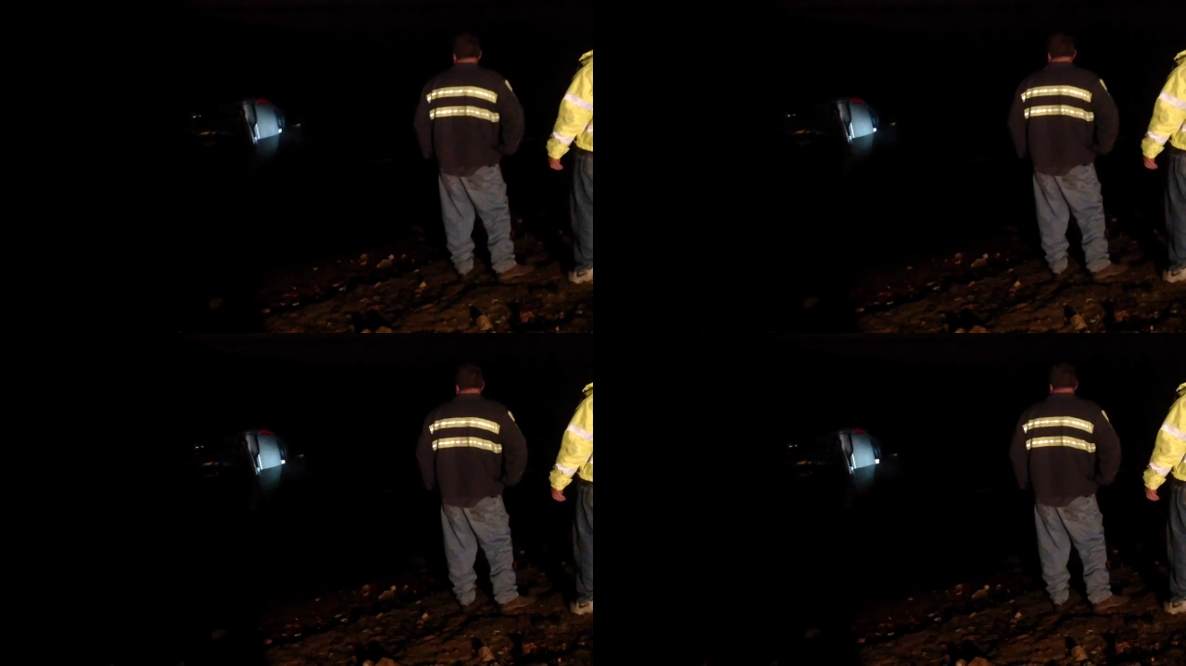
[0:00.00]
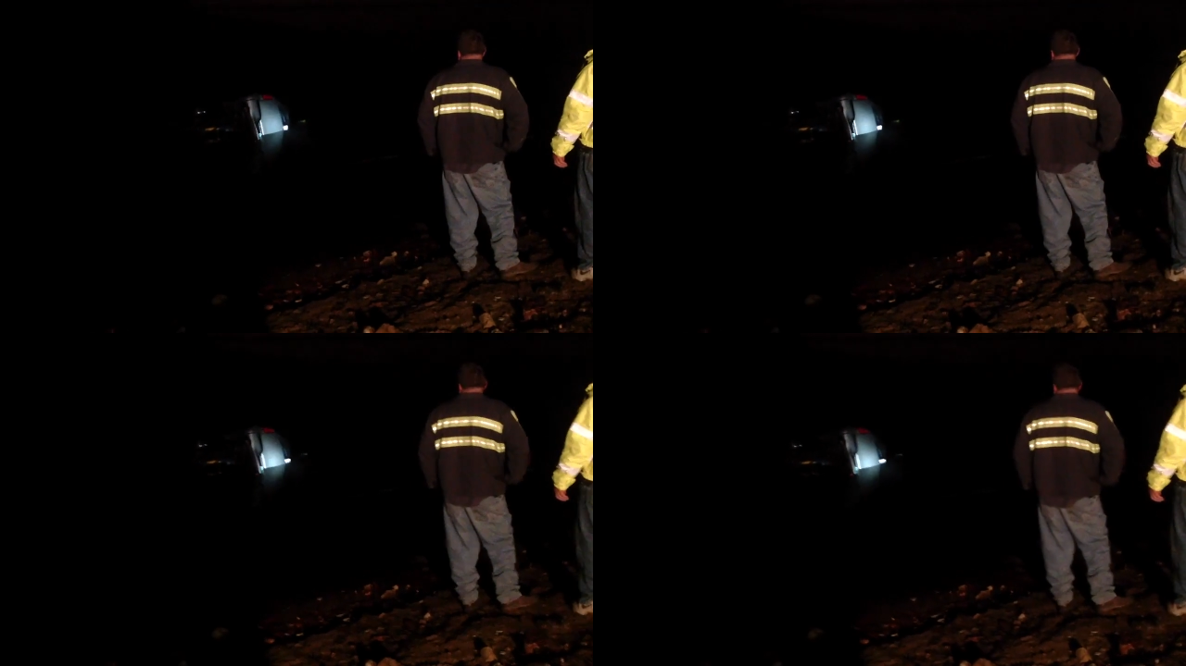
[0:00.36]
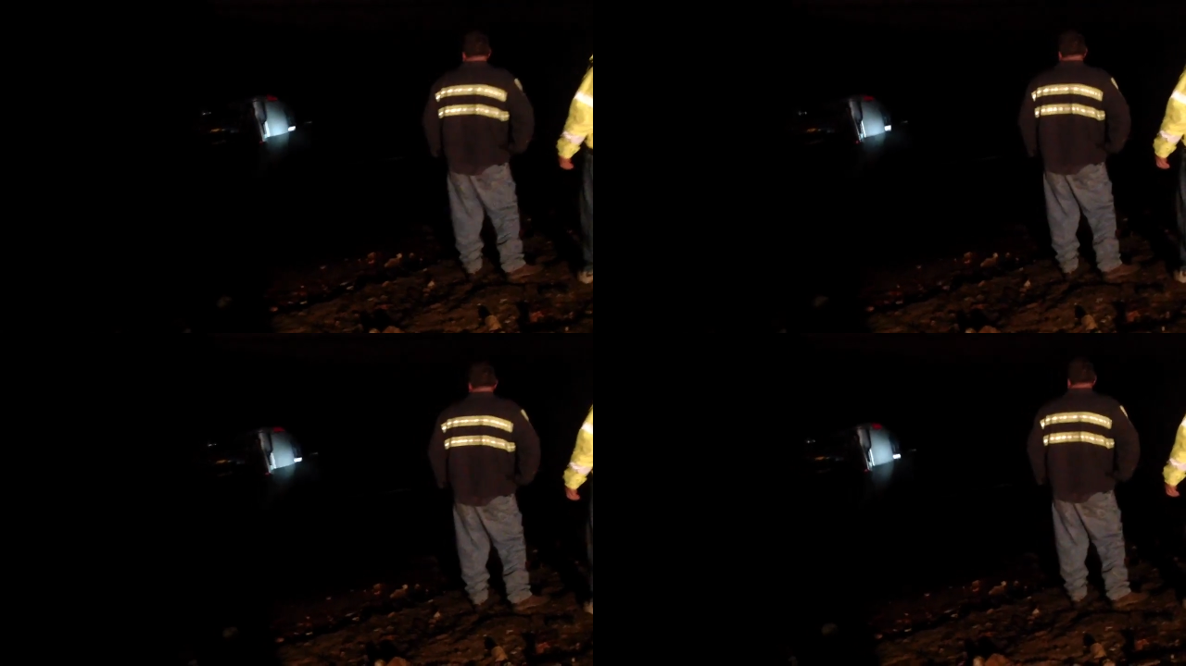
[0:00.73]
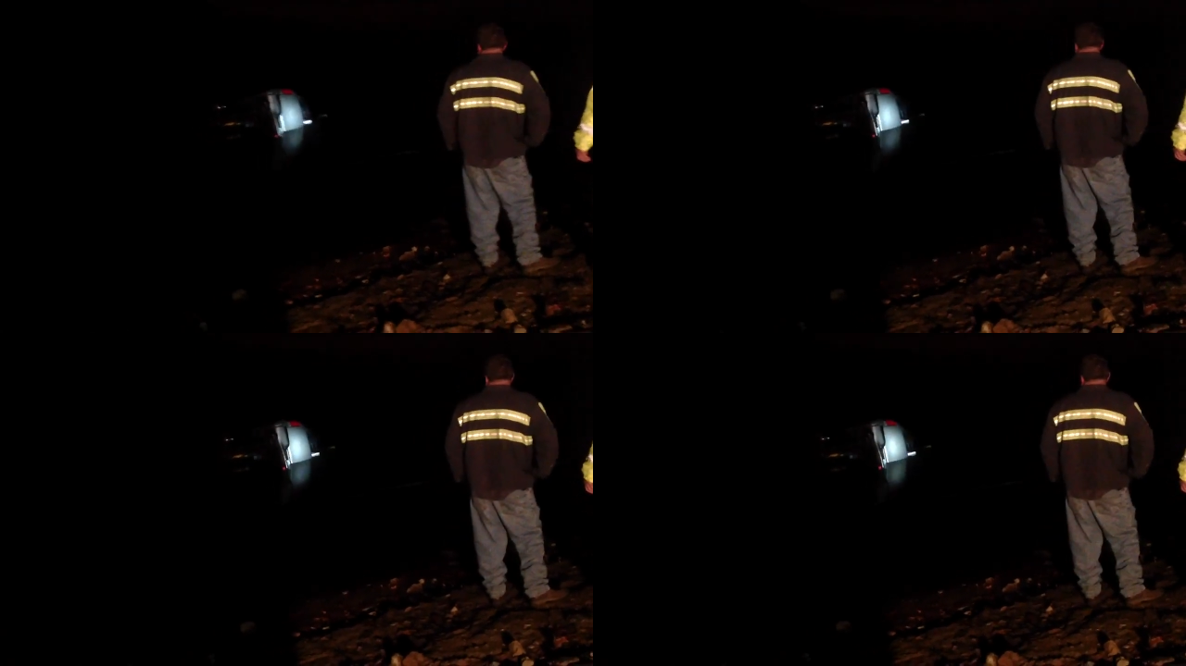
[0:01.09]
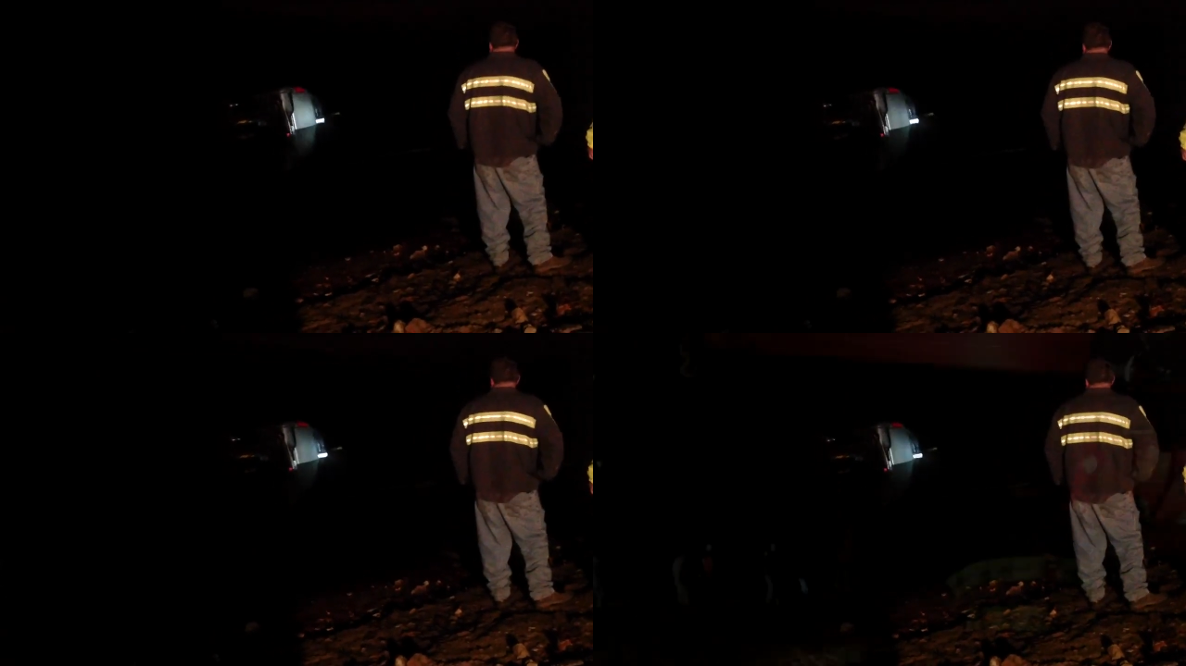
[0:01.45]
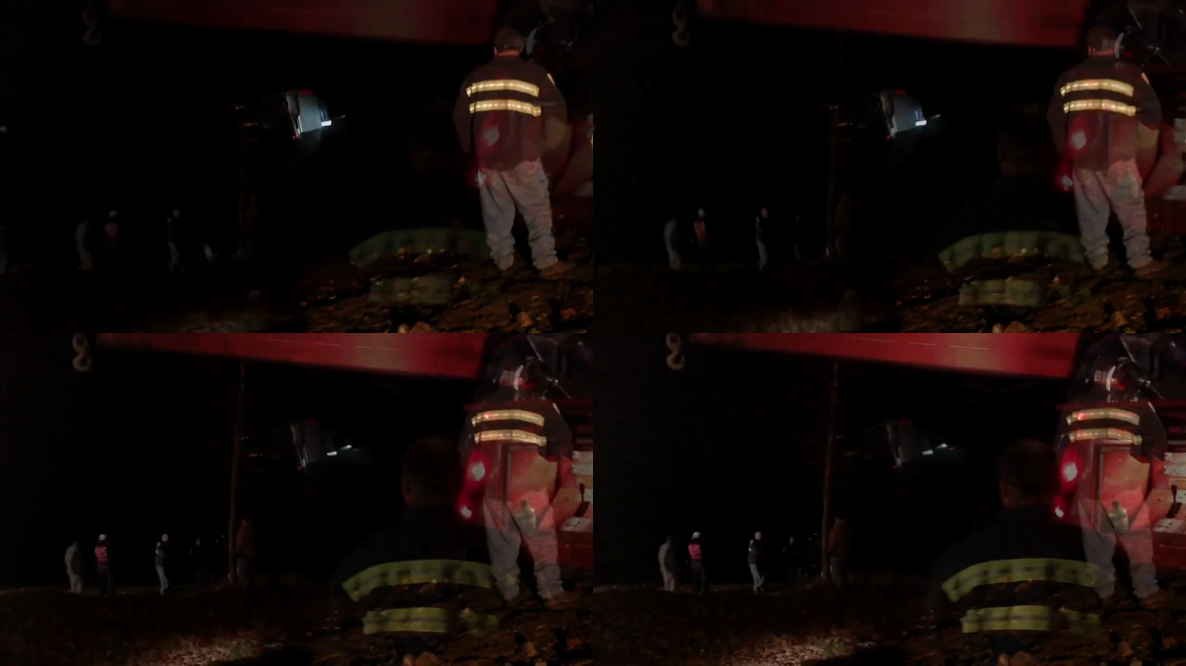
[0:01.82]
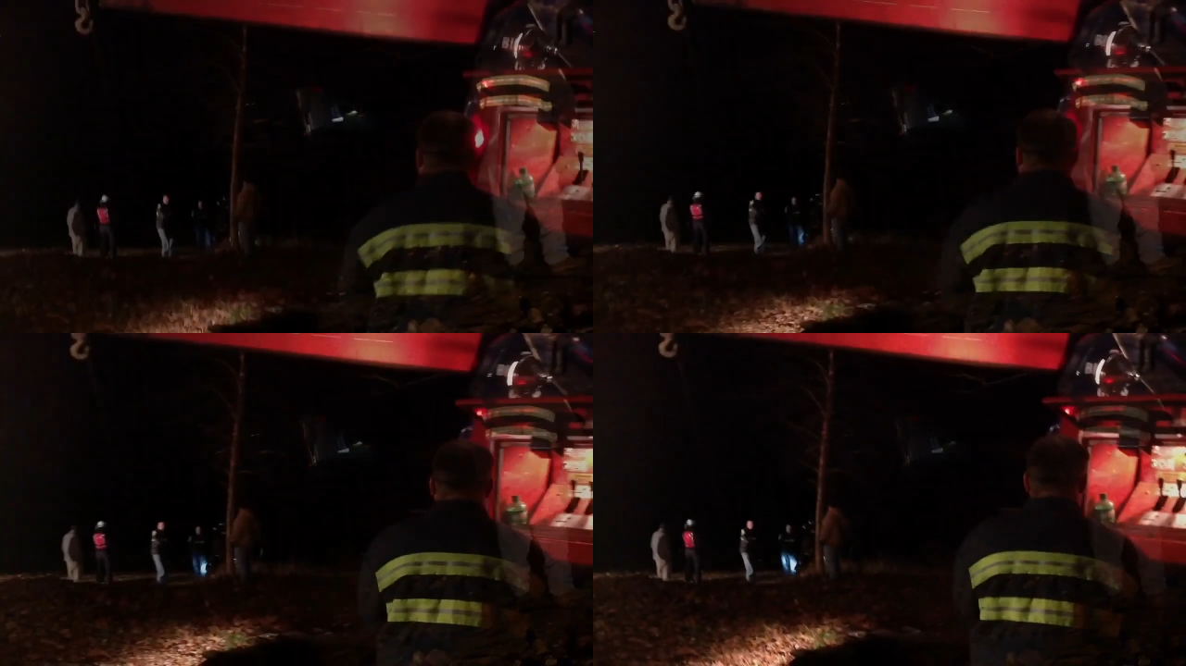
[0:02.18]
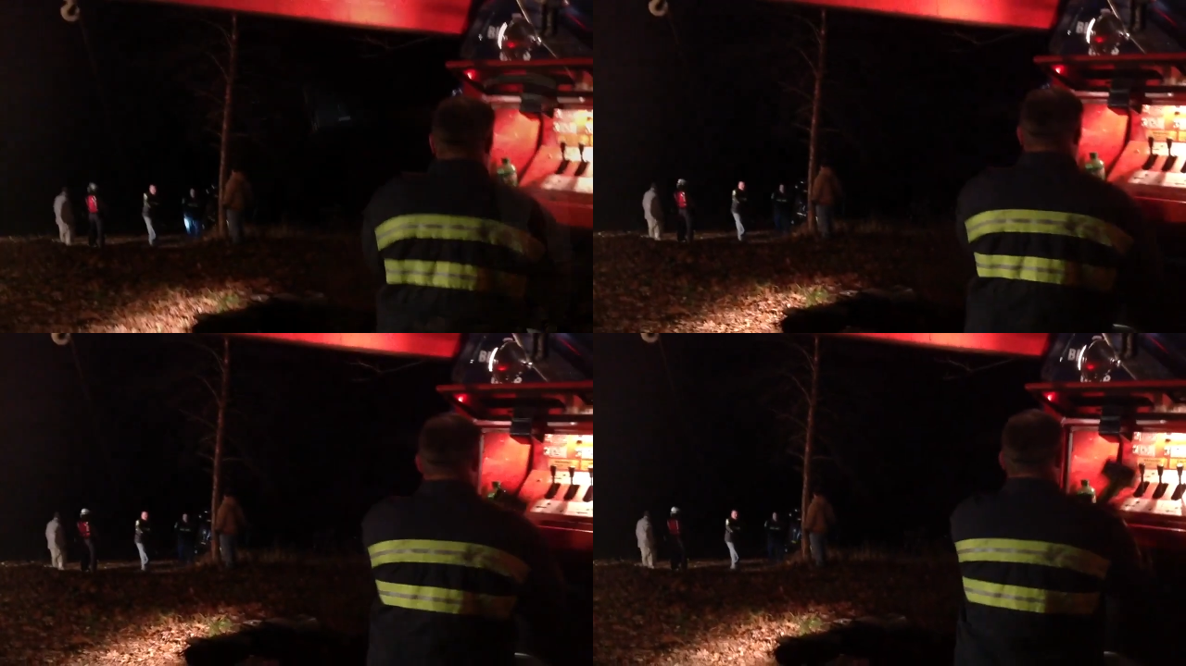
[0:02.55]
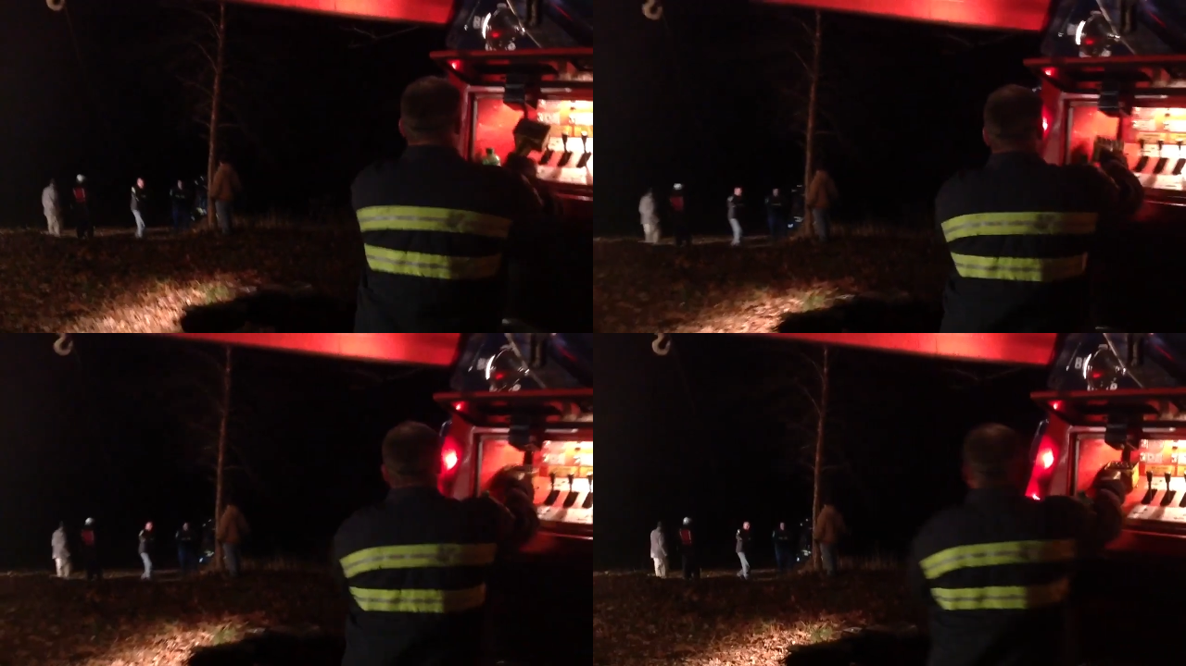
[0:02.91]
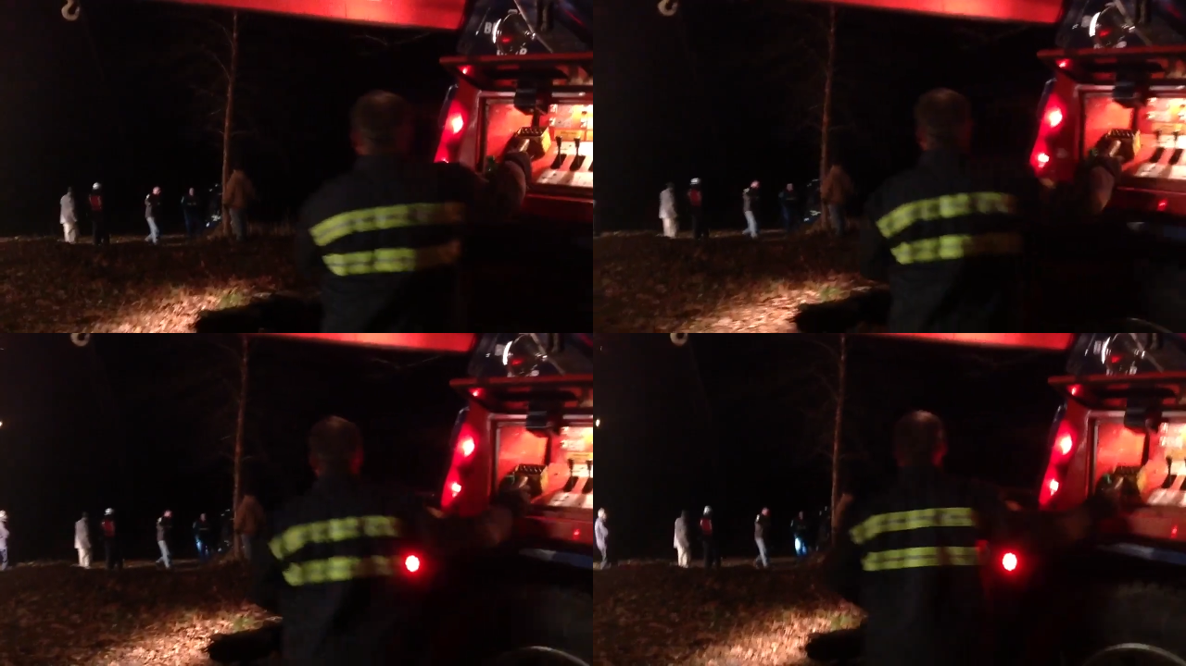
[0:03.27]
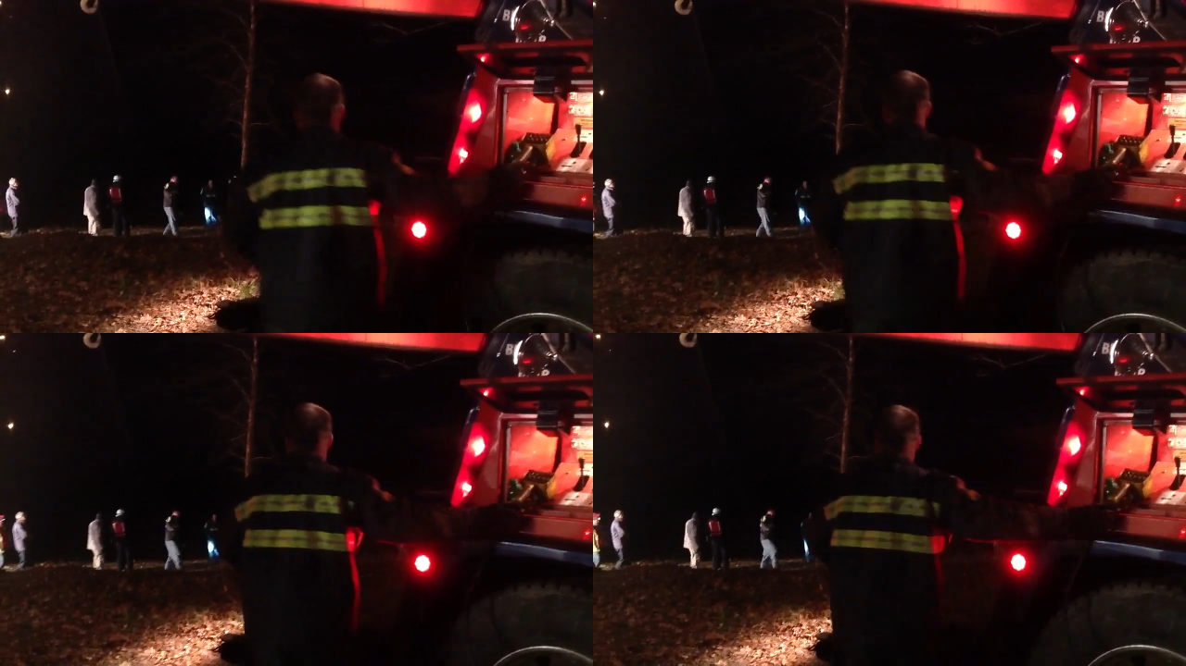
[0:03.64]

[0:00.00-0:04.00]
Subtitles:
(no speaker visible)